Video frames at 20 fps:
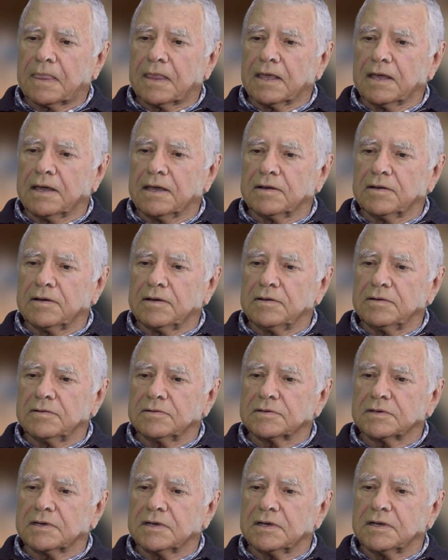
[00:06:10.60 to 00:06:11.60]
And I
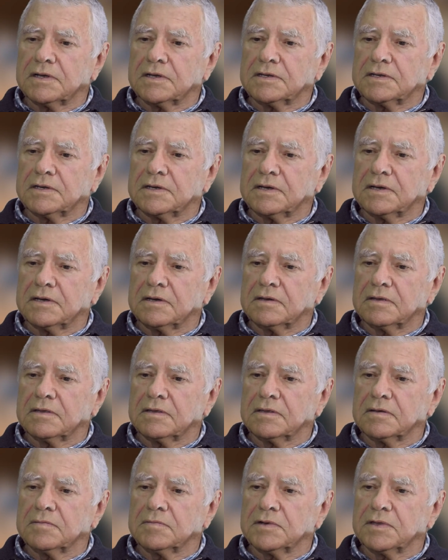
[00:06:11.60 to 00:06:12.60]
looked at
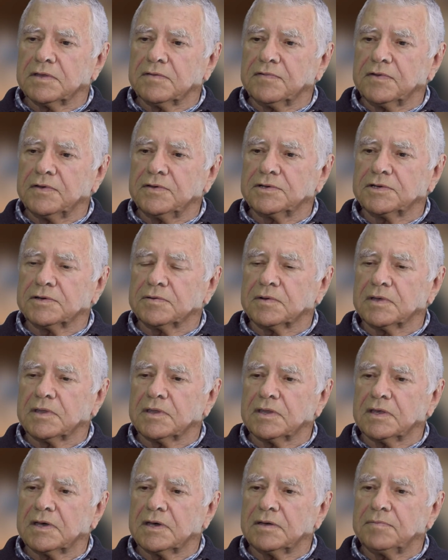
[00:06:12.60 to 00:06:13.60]
them with a view to
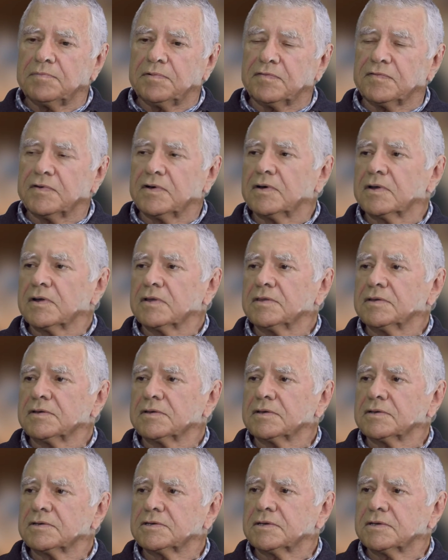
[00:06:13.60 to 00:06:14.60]
whether they provided the
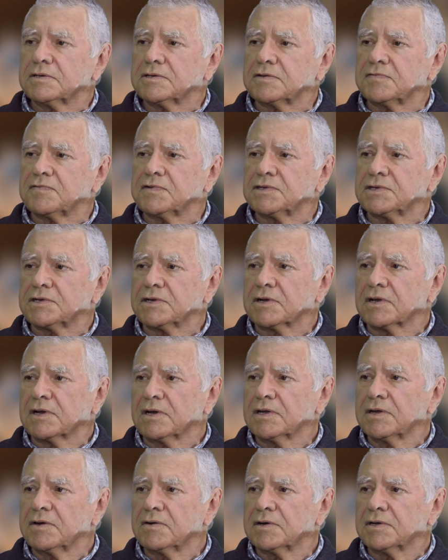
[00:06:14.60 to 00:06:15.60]
sufficient
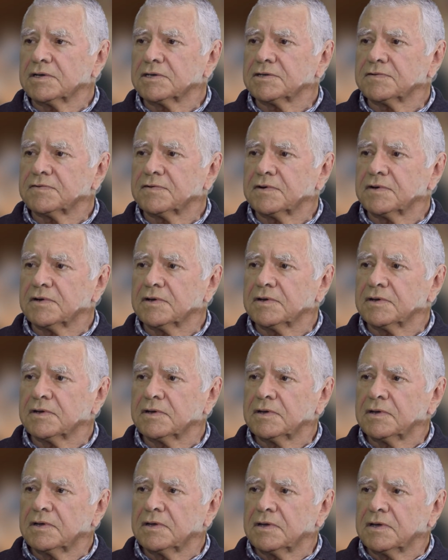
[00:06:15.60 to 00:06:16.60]
clearance for
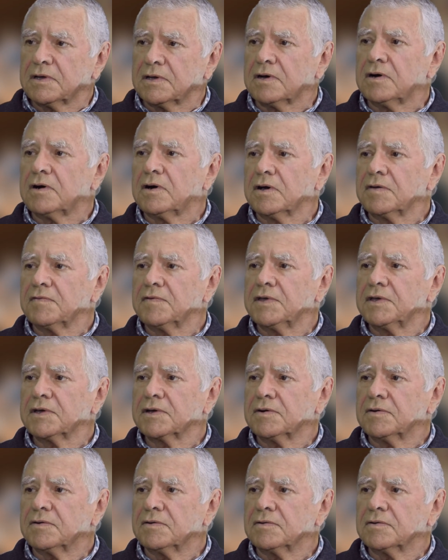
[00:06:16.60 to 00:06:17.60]
a high
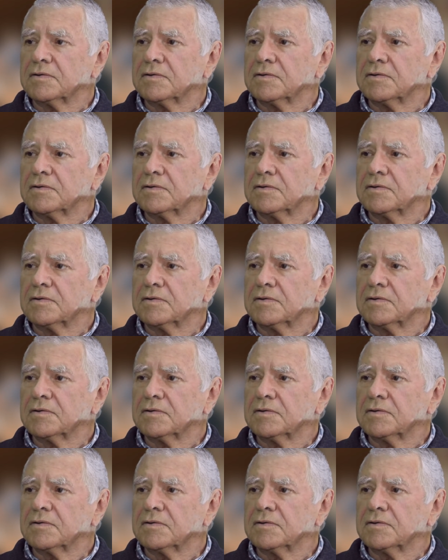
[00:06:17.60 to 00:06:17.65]
vehicle.